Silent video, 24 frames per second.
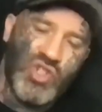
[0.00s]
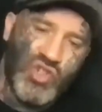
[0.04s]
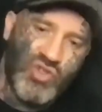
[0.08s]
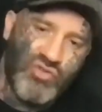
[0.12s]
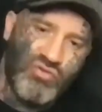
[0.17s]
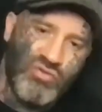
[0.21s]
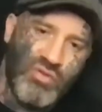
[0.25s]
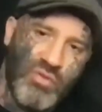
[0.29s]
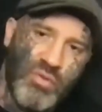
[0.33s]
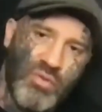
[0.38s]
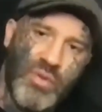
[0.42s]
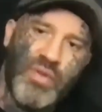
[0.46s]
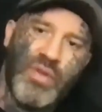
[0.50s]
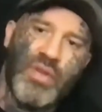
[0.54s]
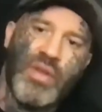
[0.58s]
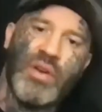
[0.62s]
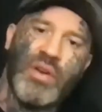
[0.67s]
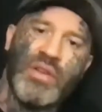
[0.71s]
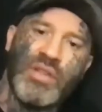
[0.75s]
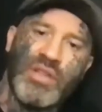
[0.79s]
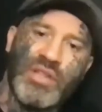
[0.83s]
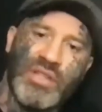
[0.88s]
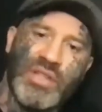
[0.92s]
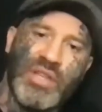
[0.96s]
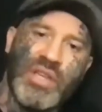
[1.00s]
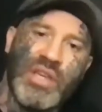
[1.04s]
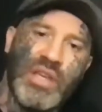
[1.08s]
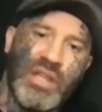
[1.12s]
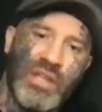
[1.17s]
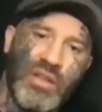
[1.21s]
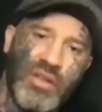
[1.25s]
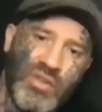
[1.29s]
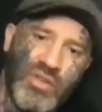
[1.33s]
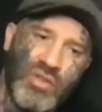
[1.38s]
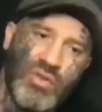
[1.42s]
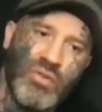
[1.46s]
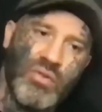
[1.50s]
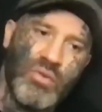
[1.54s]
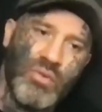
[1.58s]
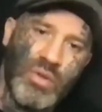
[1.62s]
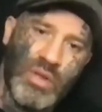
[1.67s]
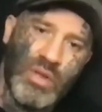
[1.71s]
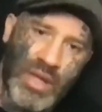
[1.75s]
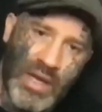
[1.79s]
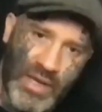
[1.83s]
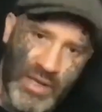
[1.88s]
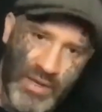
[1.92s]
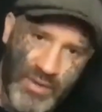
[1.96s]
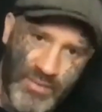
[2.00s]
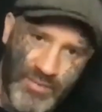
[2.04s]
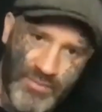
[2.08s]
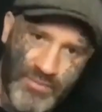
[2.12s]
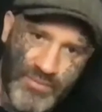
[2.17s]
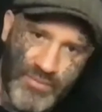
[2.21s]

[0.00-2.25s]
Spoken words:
truth seen too late.